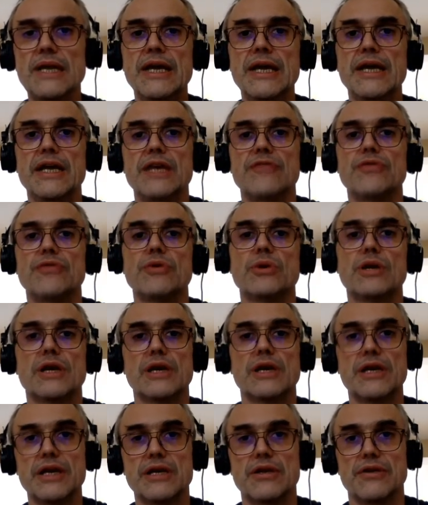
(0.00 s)
If you
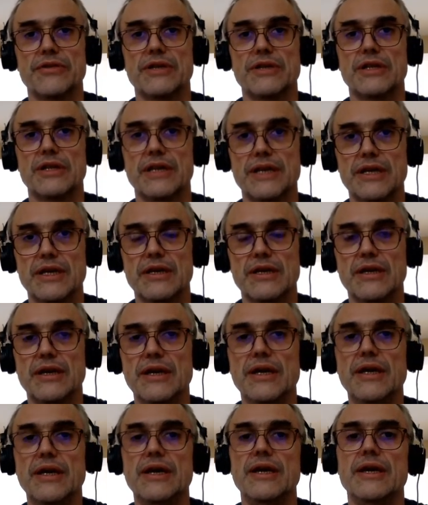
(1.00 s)
click on that link,
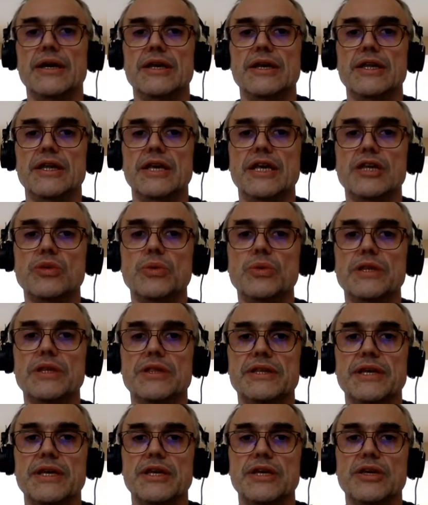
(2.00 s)
it
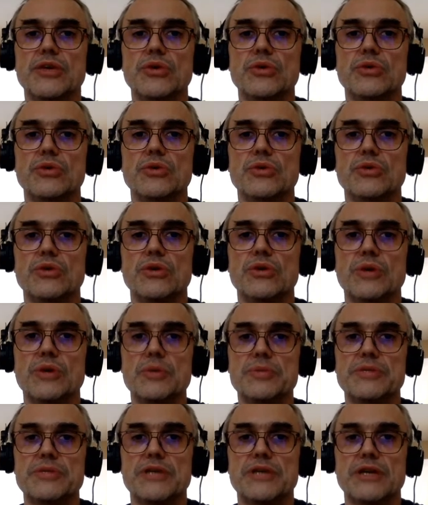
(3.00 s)
will take you to the
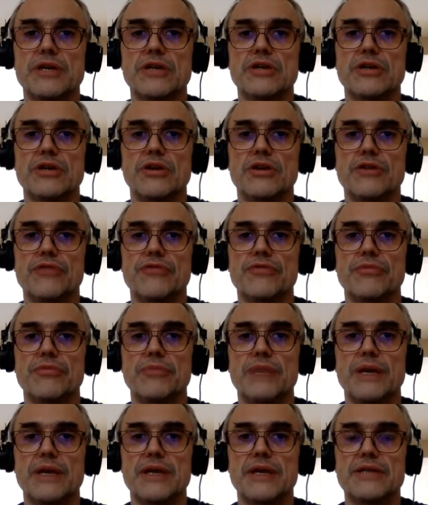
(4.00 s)
website of
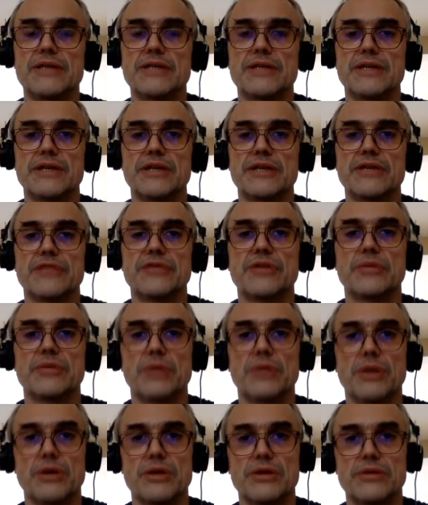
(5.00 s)
my scientific
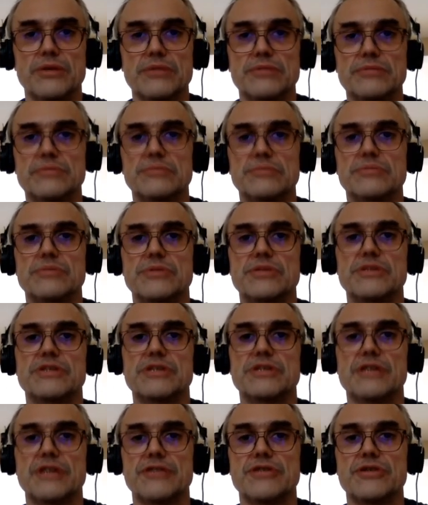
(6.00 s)
blog,
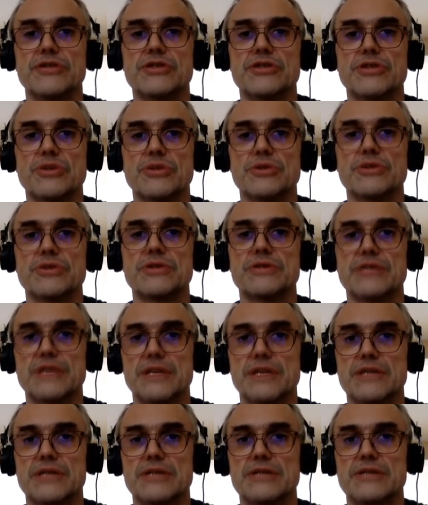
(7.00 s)
Discover Social
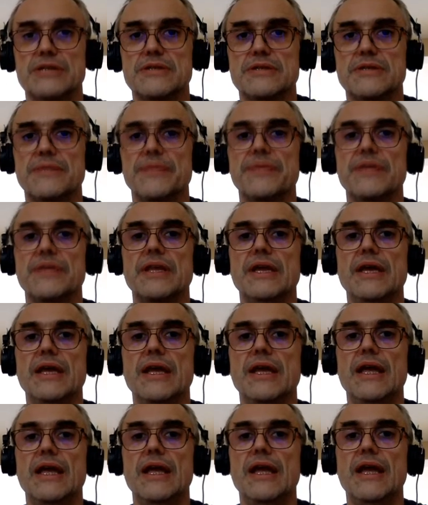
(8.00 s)
Sciences,
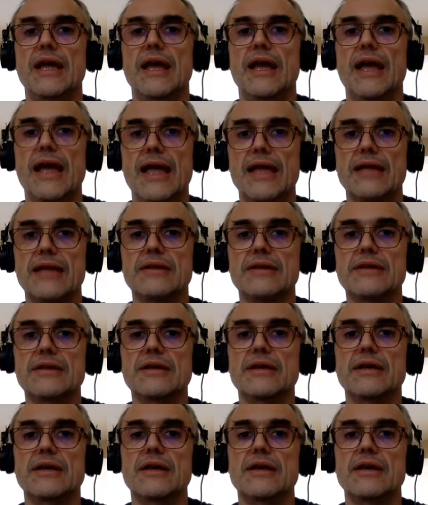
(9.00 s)
and
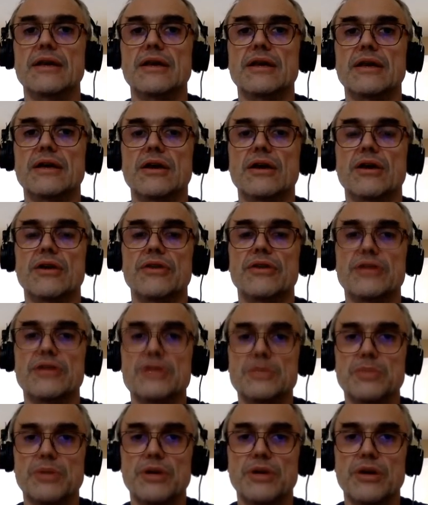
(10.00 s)
on
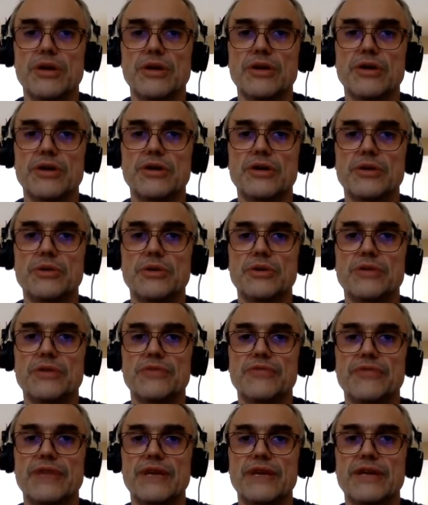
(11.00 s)
this blog, you will
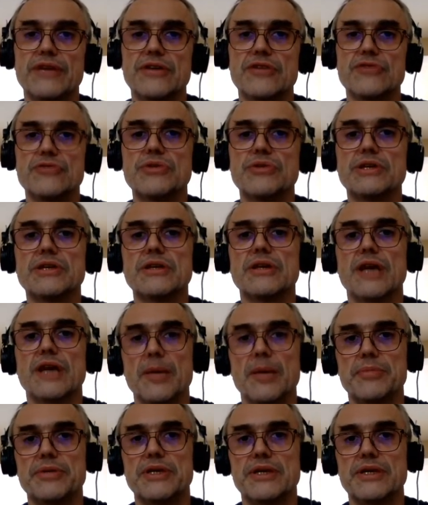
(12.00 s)
find a written
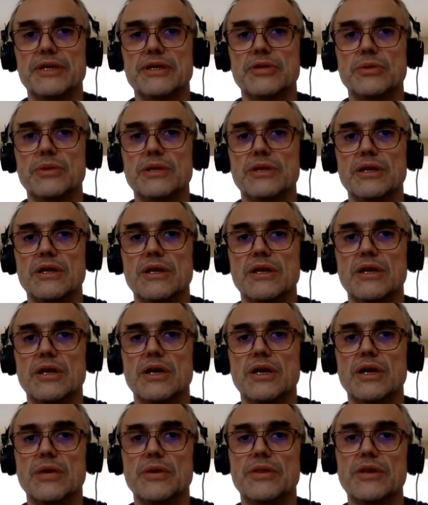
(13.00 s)
update with
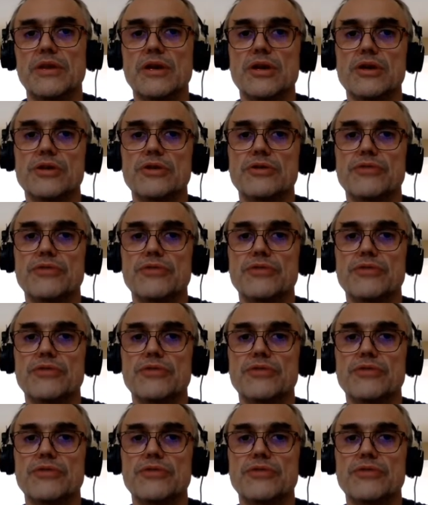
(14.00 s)
a lot